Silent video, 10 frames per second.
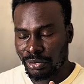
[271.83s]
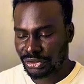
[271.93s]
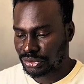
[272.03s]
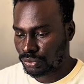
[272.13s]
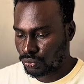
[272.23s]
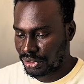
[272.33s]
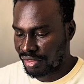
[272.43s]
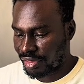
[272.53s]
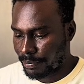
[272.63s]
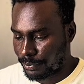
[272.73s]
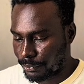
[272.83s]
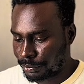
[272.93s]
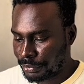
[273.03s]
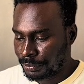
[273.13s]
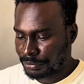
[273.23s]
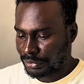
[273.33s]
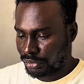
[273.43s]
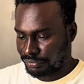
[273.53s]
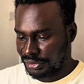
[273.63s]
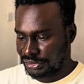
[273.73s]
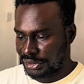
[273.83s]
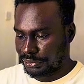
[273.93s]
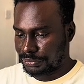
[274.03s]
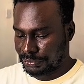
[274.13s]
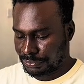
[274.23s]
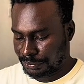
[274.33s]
much good example of this now.